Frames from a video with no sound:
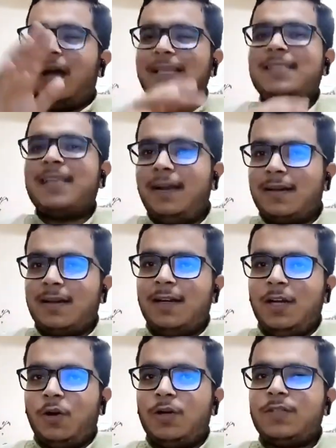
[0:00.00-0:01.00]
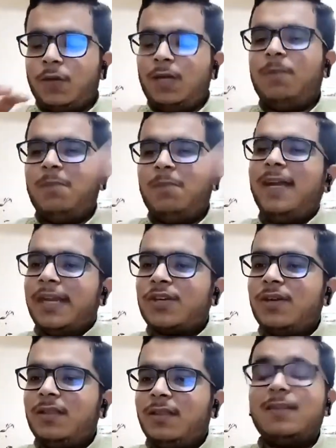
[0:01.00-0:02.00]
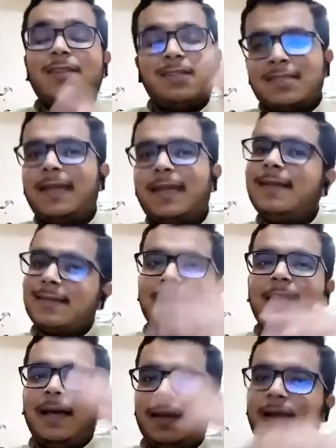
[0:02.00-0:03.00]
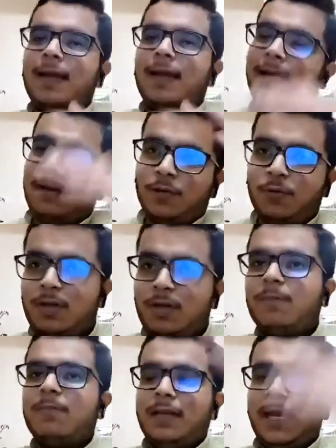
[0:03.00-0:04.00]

in the central laws for implementation in the states that I'll again, come